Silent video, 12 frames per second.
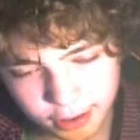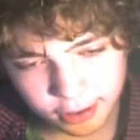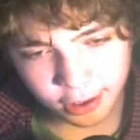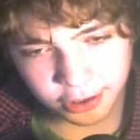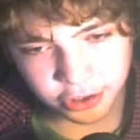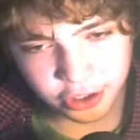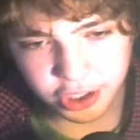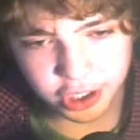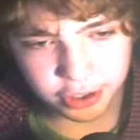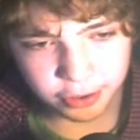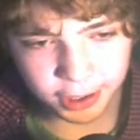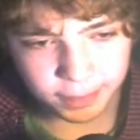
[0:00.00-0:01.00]
since
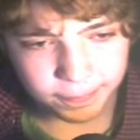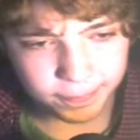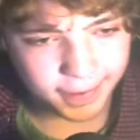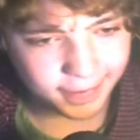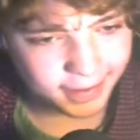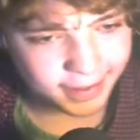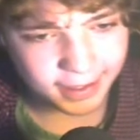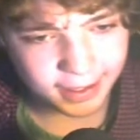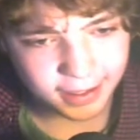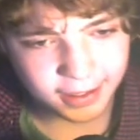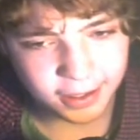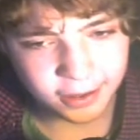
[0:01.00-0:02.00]
E3.
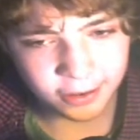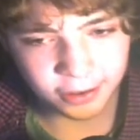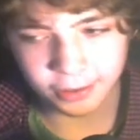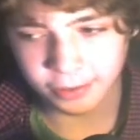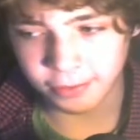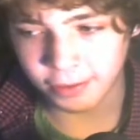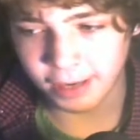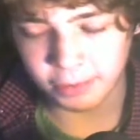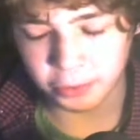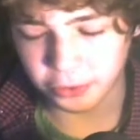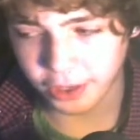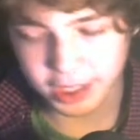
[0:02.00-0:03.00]
Or whenever
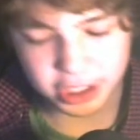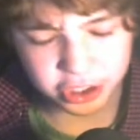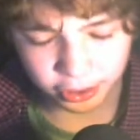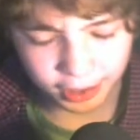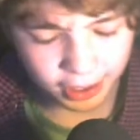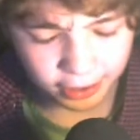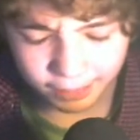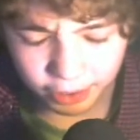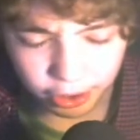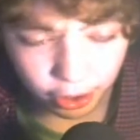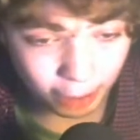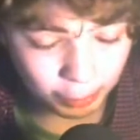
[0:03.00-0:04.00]
it was last shown, I don't
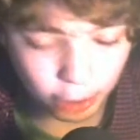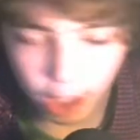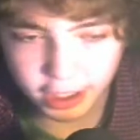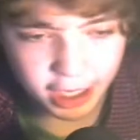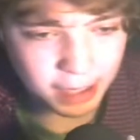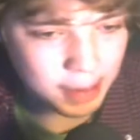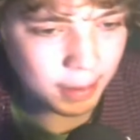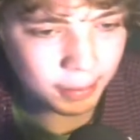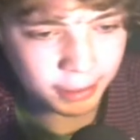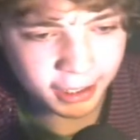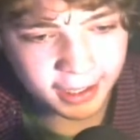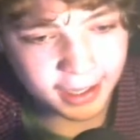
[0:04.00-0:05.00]
even know. I blocked it out of my
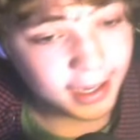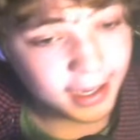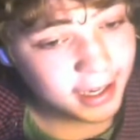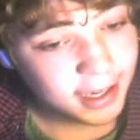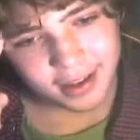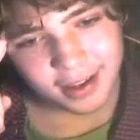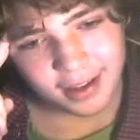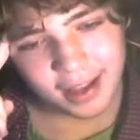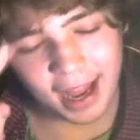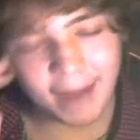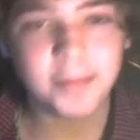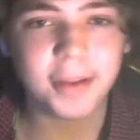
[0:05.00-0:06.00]
memory.
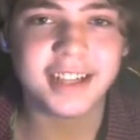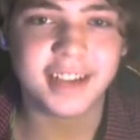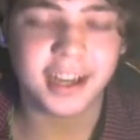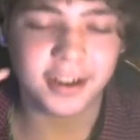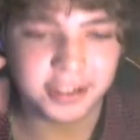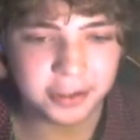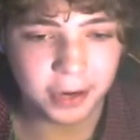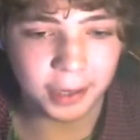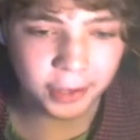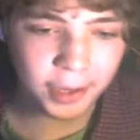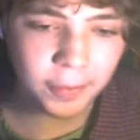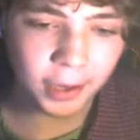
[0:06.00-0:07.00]
I haven't played Psychonauts 2. I
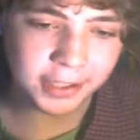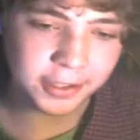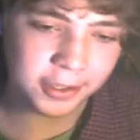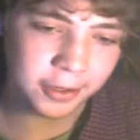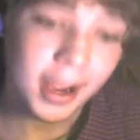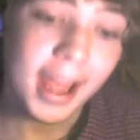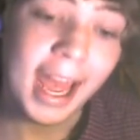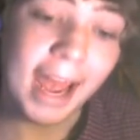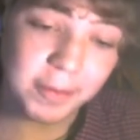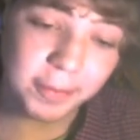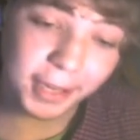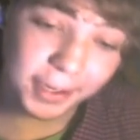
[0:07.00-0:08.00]
really want to.
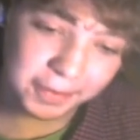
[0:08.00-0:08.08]
Haven't played Rift